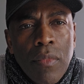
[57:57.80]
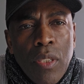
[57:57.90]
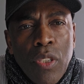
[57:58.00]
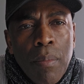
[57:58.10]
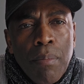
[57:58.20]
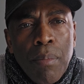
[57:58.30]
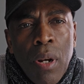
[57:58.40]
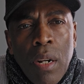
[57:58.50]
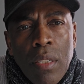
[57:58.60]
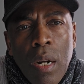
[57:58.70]
till
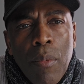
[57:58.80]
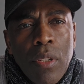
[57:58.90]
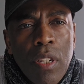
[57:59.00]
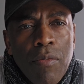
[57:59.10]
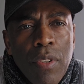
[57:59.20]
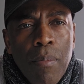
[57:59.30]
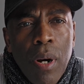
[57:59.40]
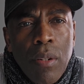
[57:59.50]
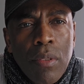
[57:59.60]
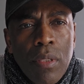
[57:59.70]
blood come out of your
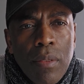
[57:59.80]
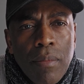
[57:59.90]
mouth.